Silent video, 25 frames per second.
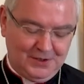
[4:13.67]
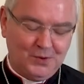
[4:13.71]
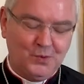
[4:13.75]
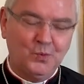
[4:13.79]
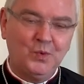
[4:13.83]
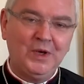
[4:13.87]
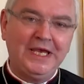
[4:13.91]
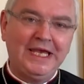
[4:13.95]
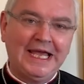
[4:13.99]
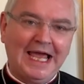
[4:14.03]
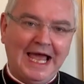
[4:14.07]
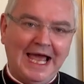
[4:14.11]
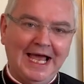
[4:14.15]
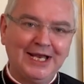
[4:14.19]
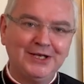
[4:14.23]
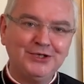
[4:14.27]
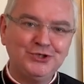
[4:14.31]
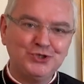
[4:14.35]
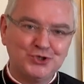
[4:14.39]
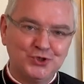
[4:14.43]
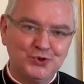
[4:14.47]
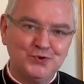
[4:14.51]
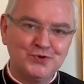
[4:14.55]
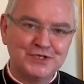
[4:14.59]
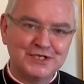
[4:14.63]
We can
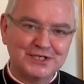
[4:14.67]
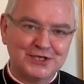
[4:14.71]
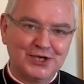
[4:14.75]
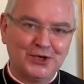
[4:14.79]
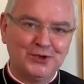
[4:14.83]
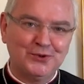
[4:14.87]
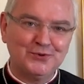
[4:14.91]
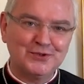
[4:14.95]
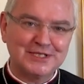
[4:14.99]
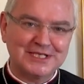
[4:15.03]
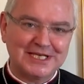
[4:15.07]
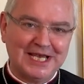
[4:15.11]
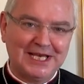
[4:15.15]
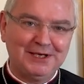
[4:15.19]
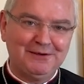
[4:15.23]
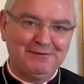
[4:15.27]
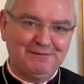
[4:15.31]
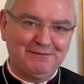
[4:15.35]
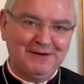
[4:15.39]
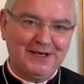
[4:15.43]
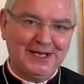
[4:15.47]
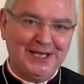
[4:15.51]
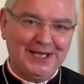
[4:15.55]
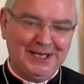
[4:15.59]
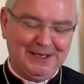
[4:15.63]
do so
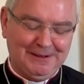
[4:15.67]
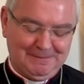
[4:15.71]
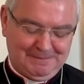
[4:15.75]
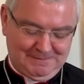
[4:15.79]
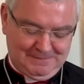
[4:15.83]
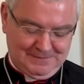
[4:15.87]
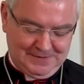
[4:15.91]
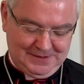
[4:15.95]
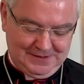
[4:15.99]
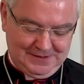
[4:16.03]
safely.